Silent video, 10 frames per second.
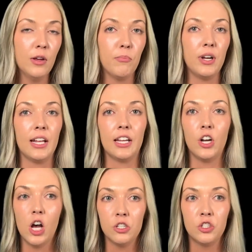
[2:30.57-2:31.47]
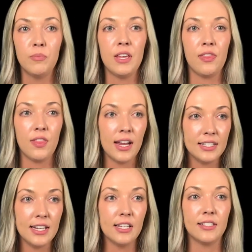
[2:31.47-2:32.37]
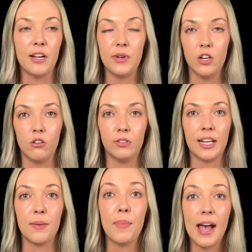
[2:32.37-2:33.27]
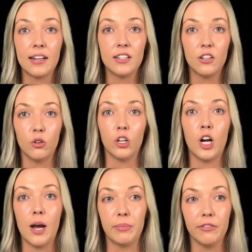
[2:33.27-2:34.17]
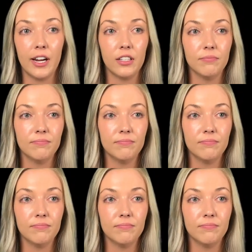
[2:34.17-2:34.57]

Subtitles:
but it can also be ideas that we own, like a patent or a copyright.